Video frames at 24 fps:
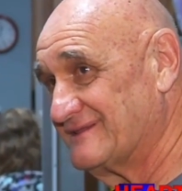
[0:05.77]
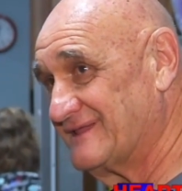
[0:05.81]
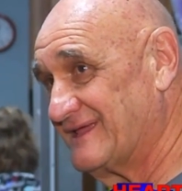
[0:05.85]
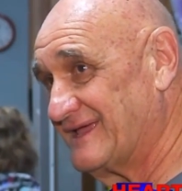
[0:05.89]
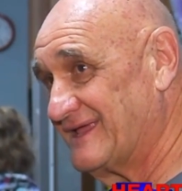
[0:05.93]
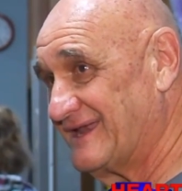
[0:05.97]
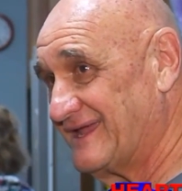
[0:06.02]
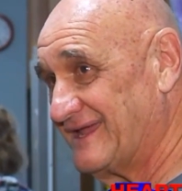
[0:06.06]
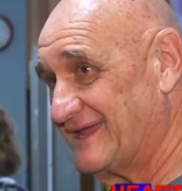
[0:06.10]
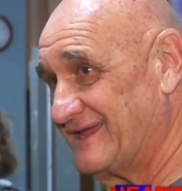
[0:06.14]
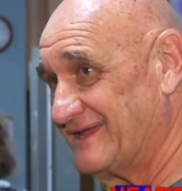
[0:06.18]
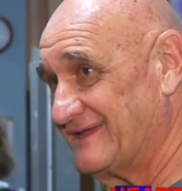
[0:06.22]

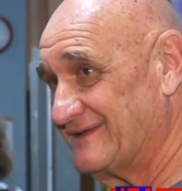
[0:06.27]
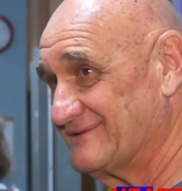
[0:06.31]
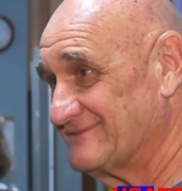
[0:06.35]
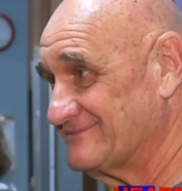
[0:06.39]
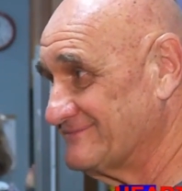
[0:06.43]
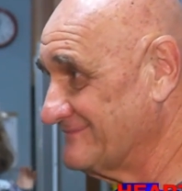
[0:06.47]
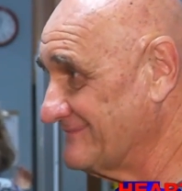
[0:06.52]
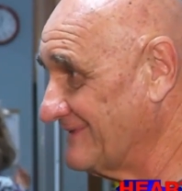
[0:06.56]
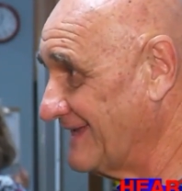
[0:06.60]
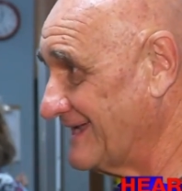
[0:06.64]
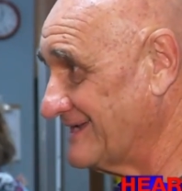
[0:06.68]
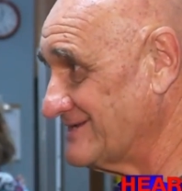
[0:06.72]
that a
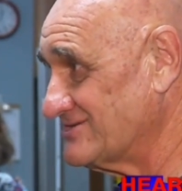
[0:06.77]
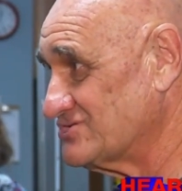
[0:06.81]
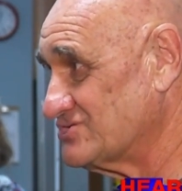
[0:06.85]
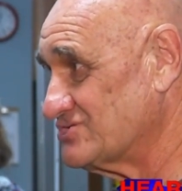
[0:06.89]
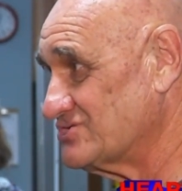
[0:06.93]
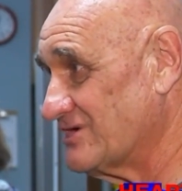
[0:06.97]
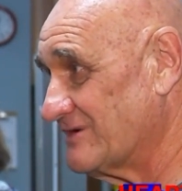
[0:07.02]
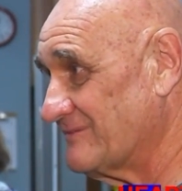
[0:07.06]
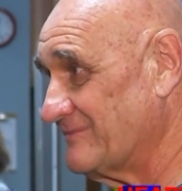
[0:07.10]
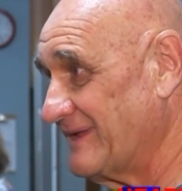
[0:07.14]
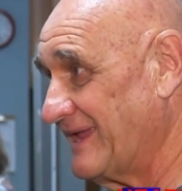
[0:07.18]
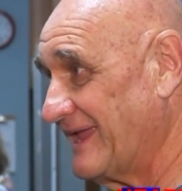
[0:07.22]
nice
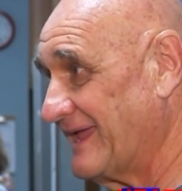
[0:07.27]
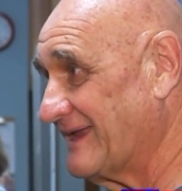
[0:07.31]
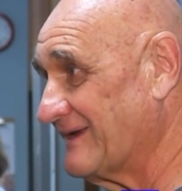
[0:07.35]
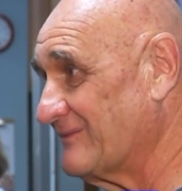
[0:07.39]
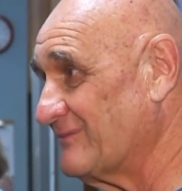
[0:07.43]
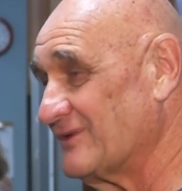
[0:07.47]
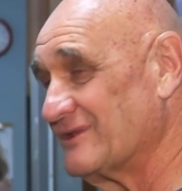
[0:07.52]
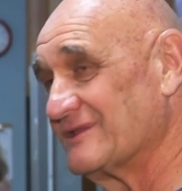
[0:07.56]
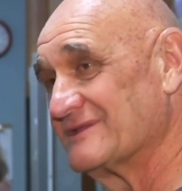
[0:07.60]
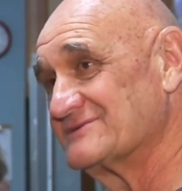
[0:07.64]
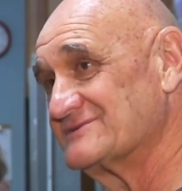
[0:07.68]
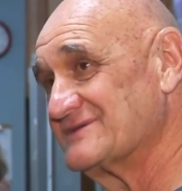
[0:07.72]
chubby
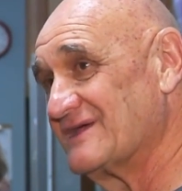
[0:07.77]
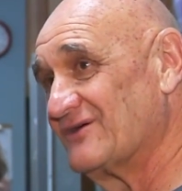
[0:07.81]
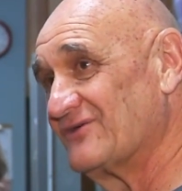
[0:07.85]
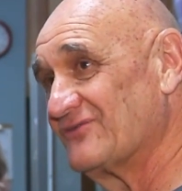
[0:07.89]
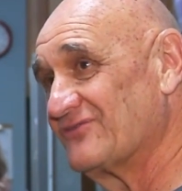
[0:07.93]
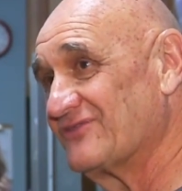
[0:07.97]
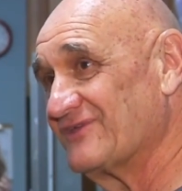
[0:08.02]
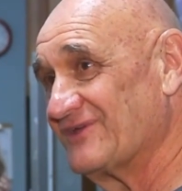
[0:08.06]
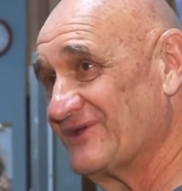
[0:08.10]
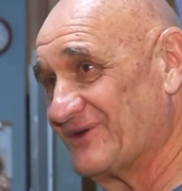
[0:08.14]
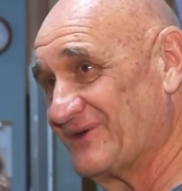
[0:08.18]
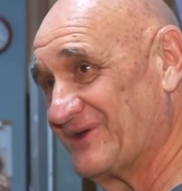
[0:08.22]
animal is
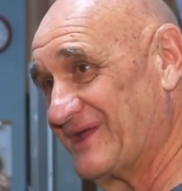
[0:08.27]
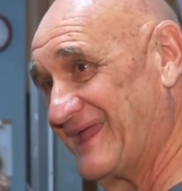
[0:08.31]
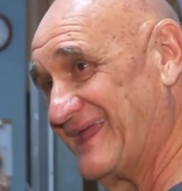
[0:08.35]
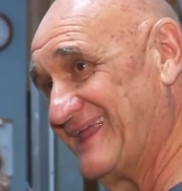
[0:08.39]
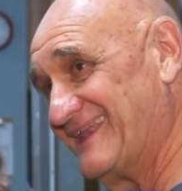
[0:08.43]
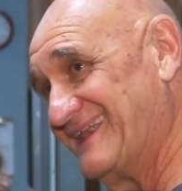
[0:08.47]
healthier.